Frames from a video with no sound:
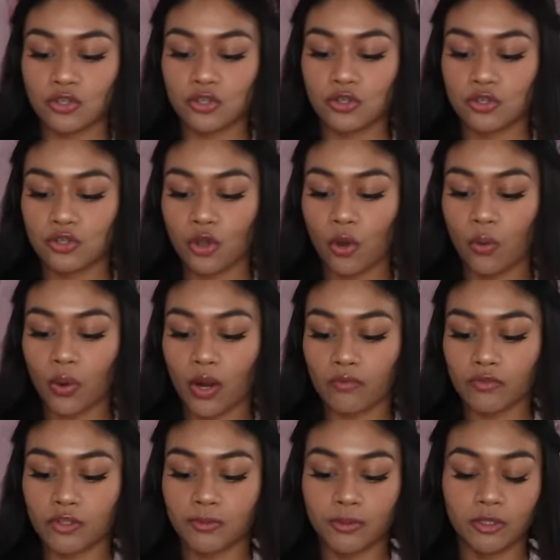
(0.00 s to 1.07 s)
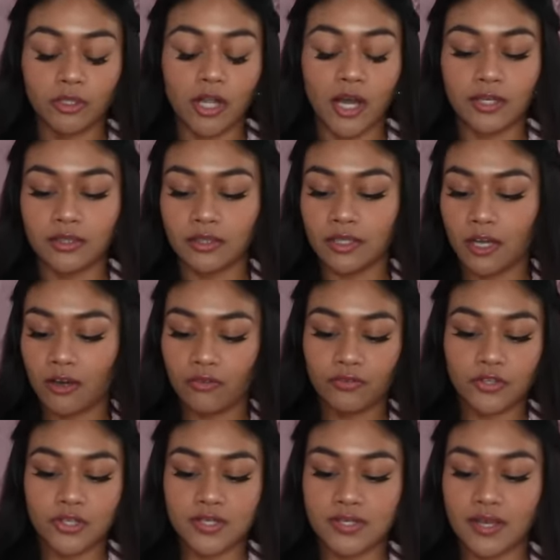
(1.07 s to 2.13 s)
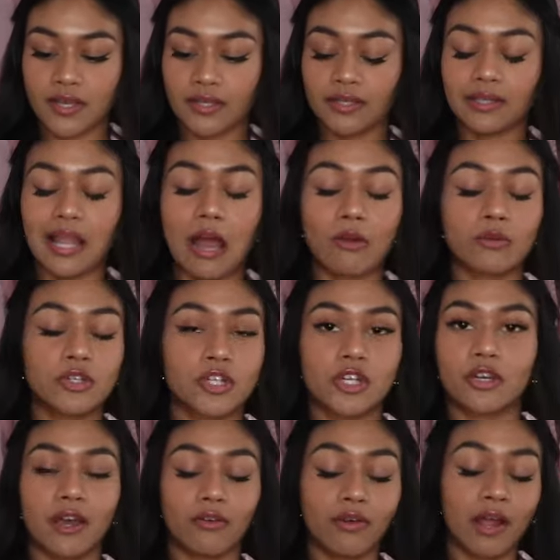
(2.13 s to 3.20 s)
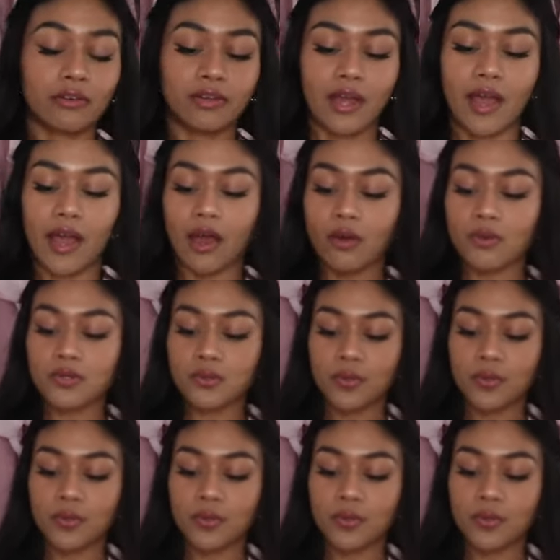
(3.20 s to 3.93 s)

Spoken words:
so comfortable. I love just like lounging around the house